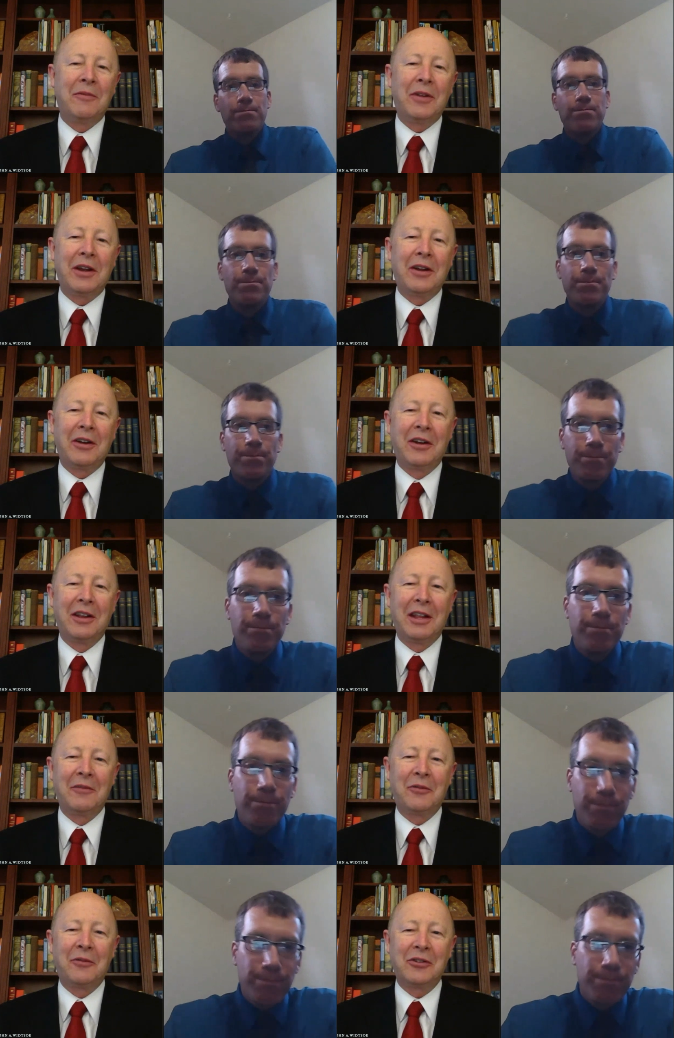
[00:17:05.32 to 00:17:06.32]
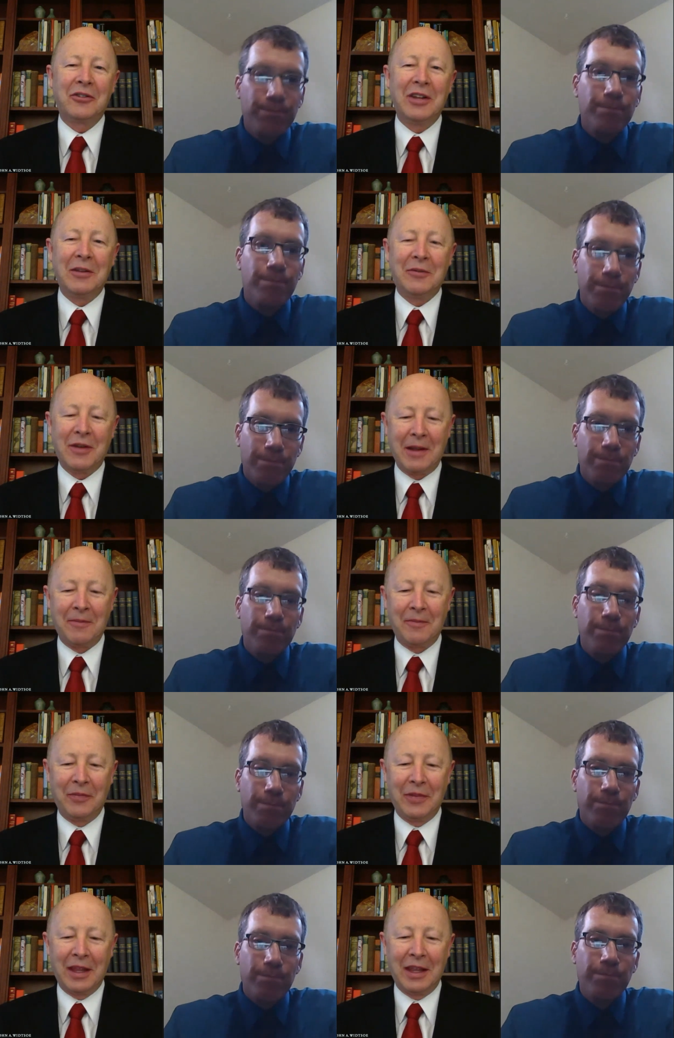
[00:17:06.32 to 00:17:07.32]
Speaker 1: fare in First Nephi.
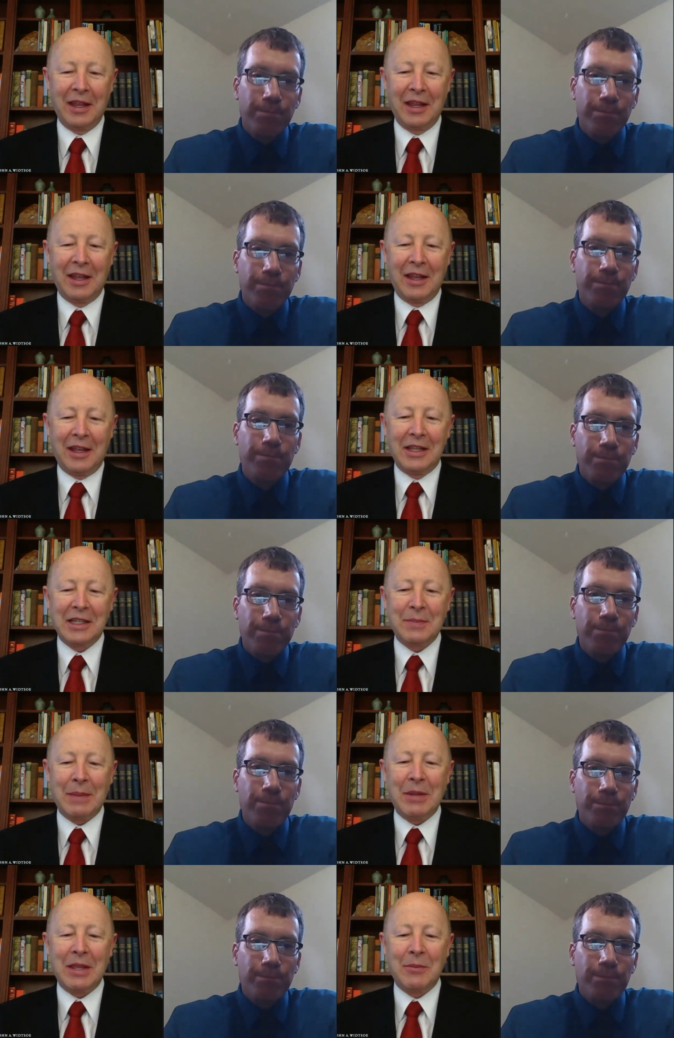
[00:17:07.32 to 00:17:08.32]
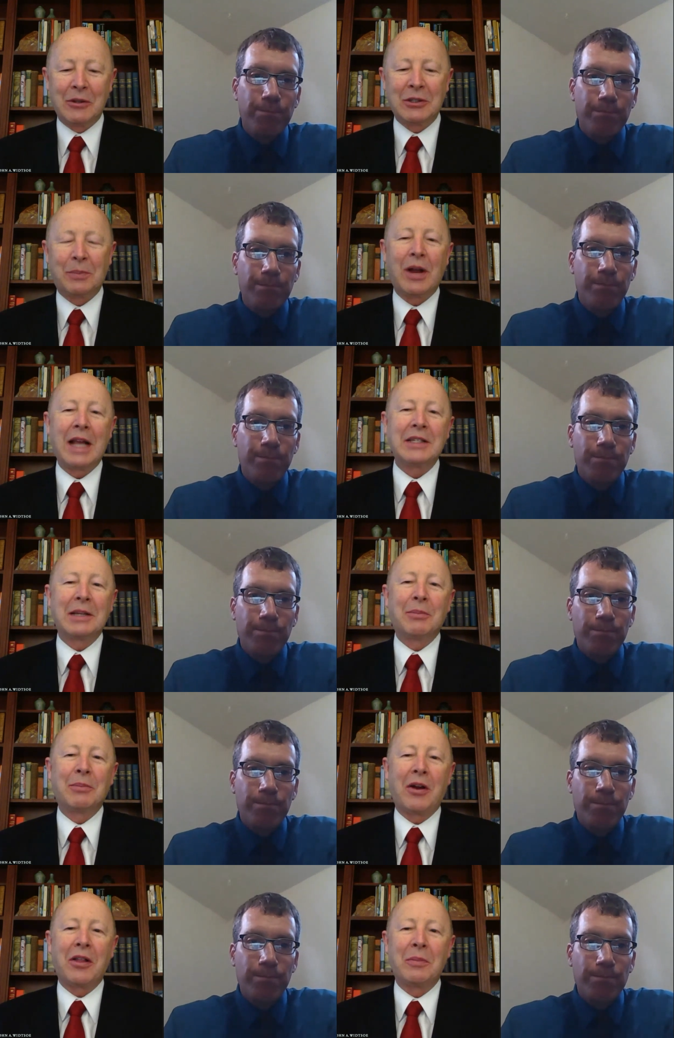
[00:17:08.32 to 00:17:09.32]
This may be the most surprising
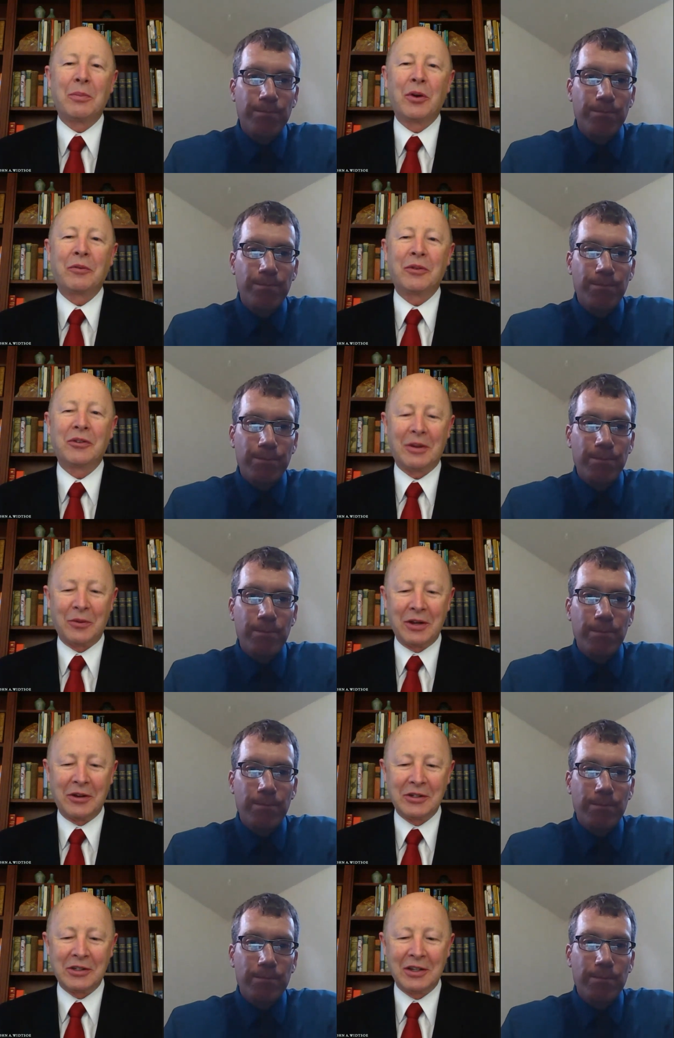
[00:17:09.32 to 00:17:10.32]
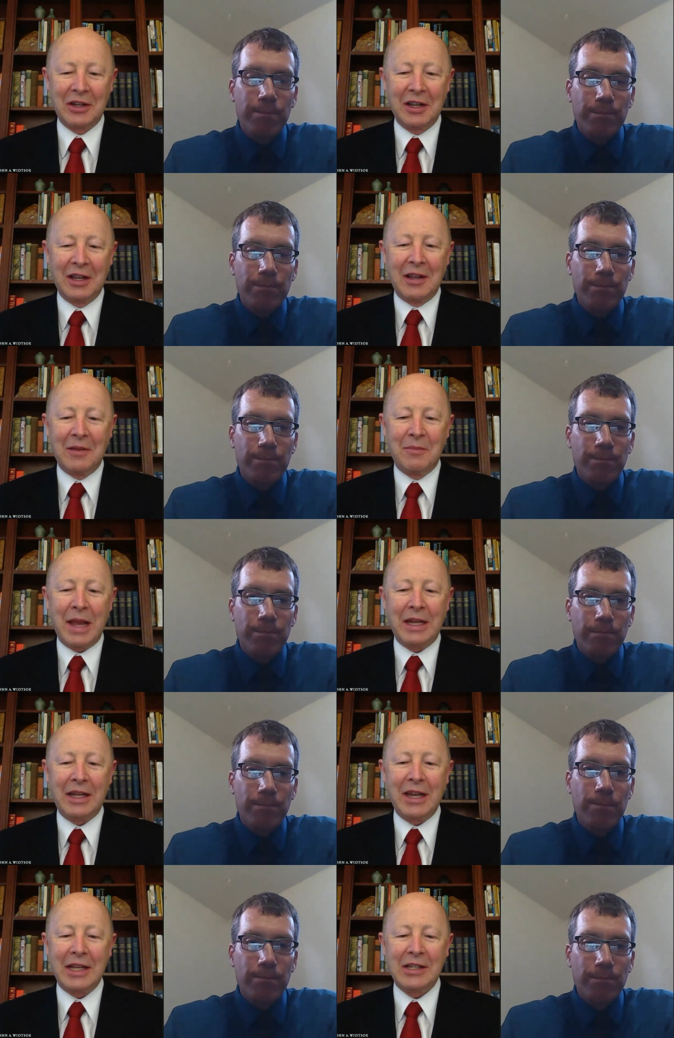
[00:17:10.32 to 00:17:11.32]
part of the book for some readers. Many
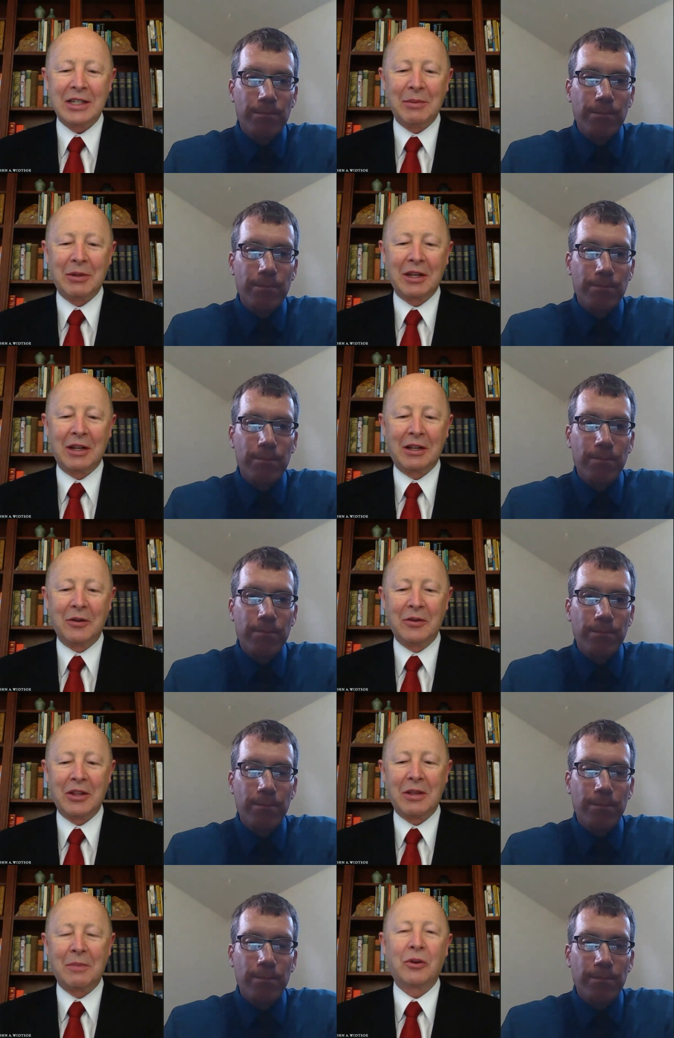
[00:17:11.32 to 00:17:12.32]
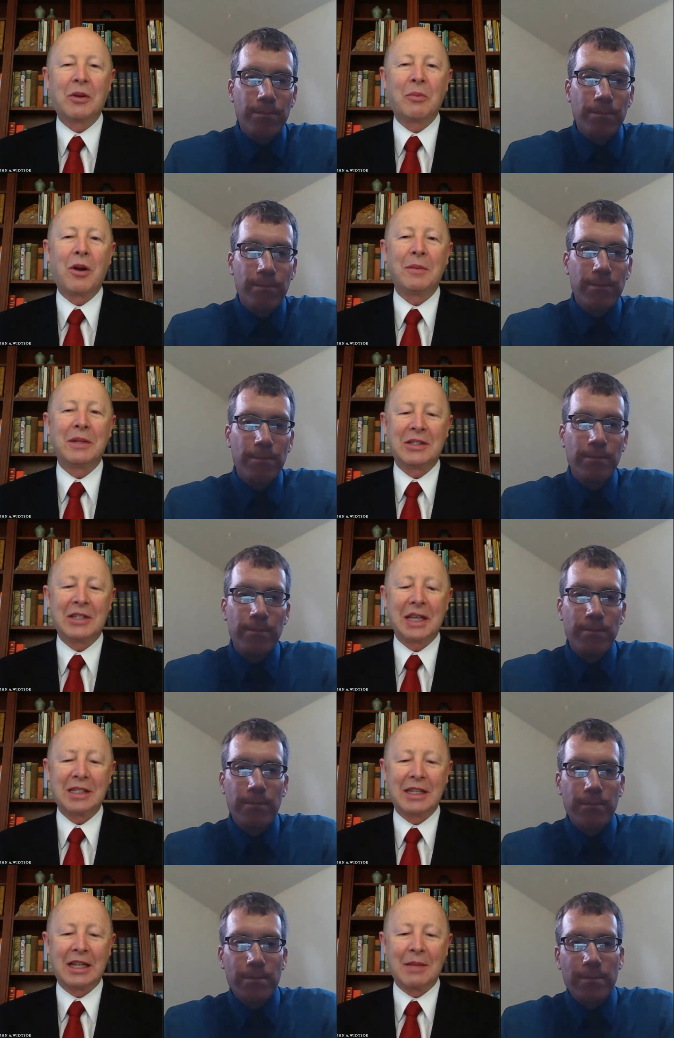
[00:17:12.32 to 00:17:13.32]
today seem to conclude that the Book of Mormon says
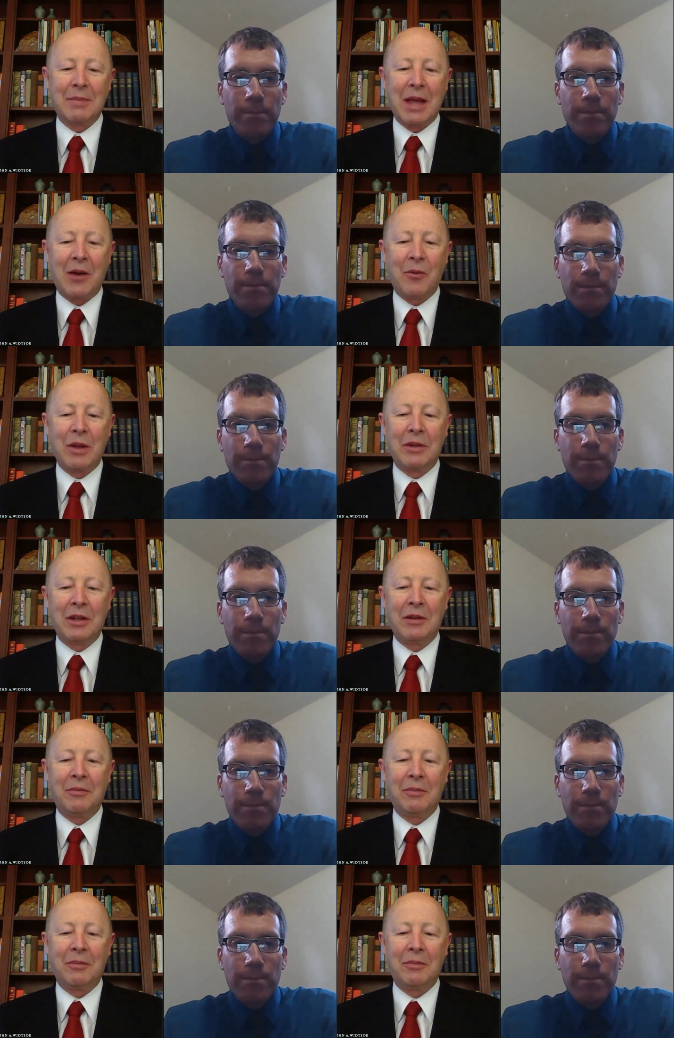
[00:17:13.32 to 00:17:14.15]
little about women